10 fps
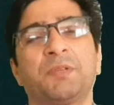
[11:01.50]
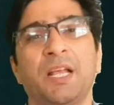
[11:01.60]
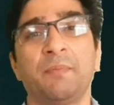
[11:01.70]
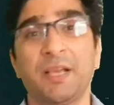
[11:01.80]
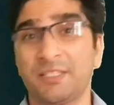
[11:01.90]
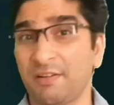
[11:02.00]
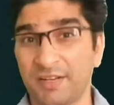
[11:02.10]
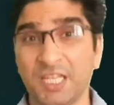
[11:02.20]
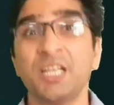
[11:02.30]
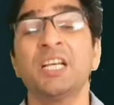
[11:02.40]
sign makes the
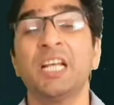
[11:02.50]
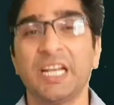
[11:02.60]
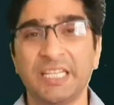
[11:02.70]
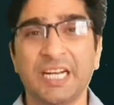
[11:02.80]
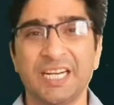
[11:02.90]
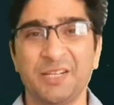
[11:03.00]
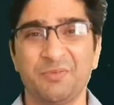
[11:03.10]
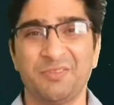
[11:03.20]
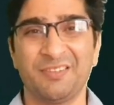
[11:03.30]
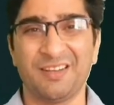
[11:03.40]
result negative.
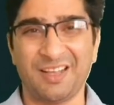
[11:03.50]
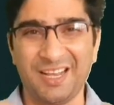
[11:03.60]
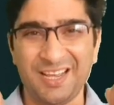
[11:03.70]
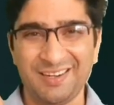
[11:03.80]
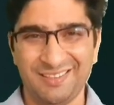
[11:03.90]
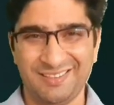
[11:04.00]
Clear?